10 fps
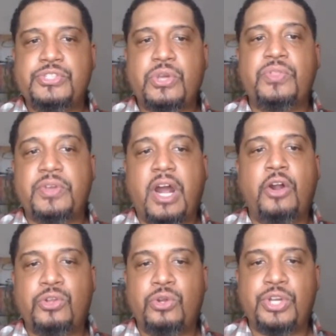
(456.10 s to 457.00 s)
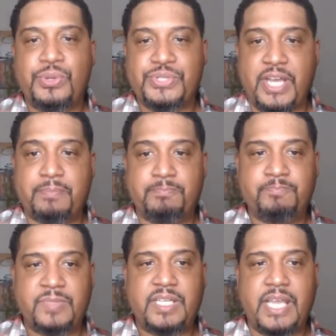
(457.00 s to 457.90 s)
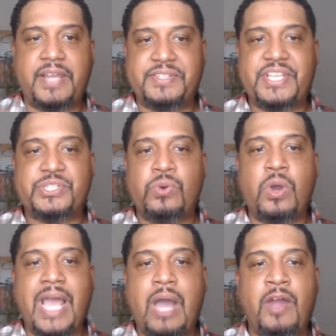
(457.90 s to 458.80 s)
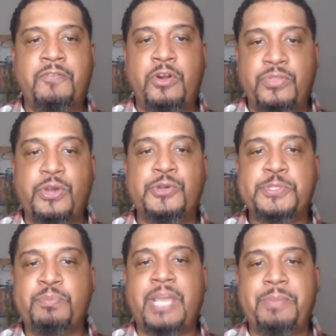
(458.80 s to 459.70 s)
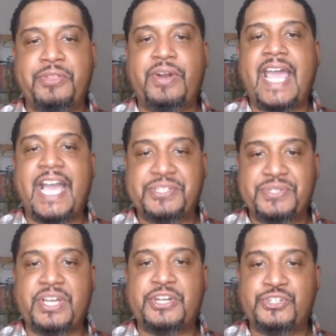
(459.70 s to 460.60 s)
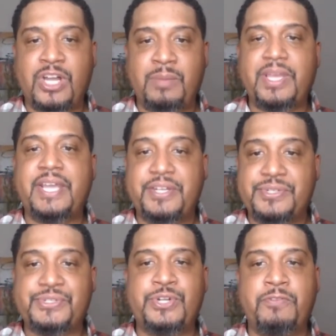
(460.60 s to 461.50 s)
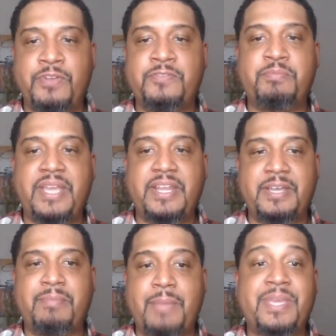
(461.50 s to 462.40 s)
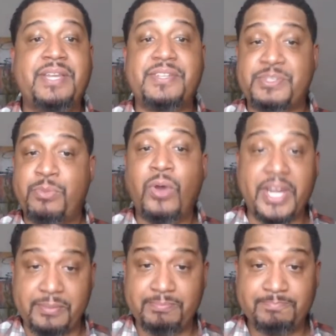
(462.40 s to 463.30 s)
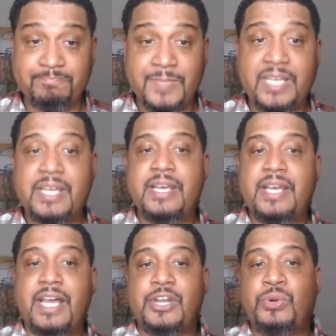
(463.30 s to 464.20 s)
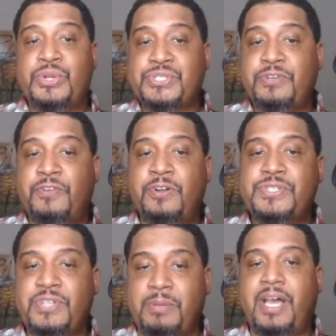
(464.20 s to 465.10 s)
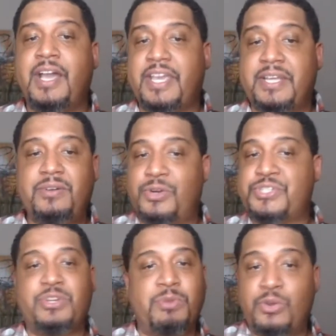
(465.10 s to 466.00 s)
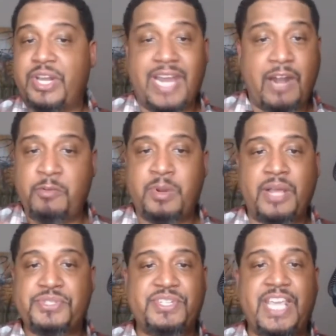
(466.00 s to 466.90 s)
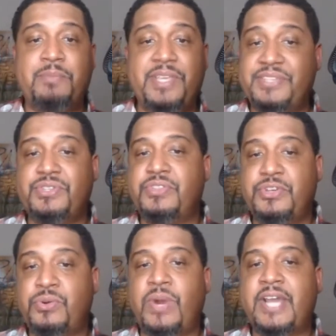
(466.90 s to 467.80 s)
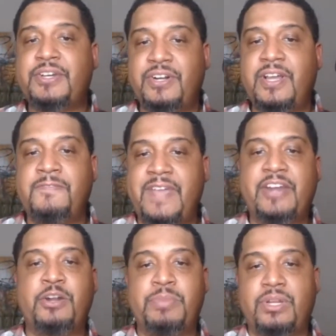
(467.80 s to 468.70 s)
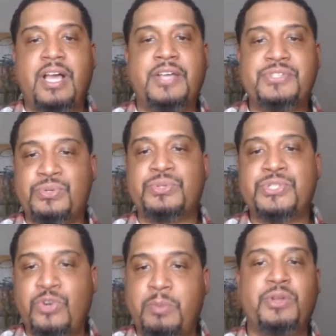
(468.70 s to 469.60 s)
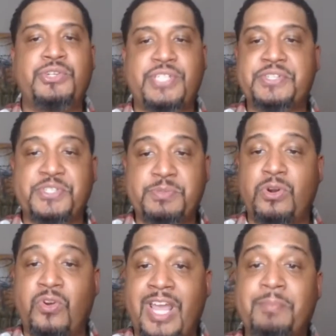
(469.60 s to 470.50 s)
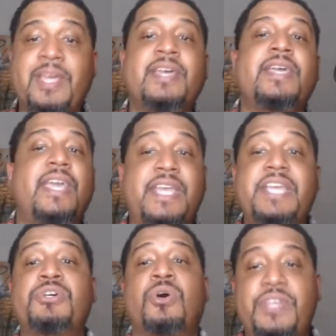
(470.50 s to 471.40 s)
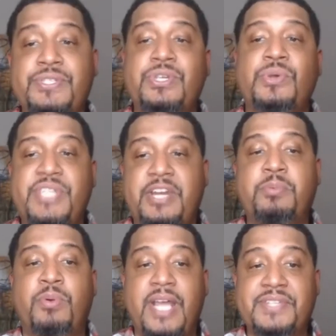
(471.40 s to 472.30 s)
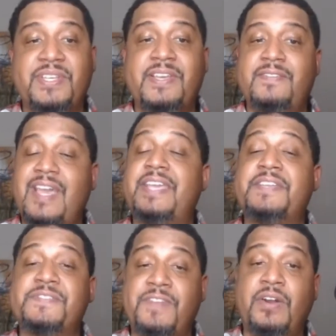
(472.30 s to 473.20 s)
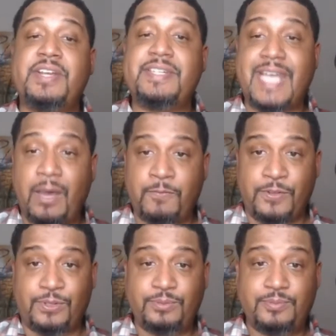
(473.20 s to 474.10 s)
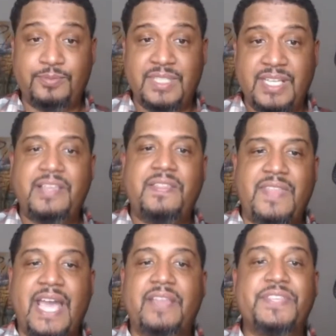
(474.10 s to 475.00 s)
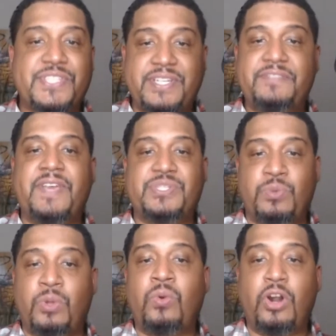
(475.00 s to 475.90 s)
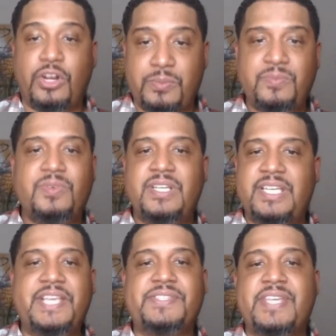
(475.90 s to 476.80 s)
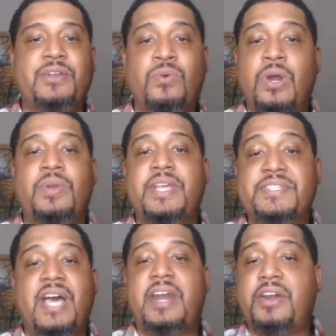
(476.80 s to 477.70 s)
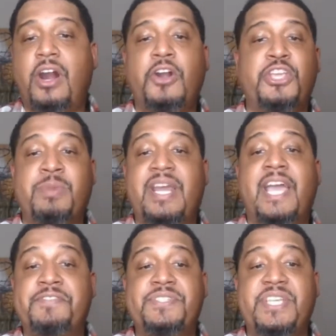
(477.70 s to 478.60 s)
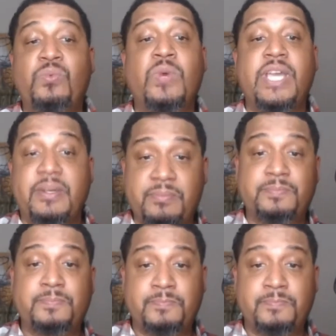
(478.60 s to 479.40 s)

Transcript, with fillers: so the article goes on and it says quote however those blaming their actions on trump and conservative media might be disappointed uh, Christopher Slobogin, or Slobogin, however you pronounce his name, he's the director of Vanderbilt Law School's criminal justice program. And he told the Associated Press that he is very doubtful that this defense will work. He said, quote, it's not an argument I've seen win.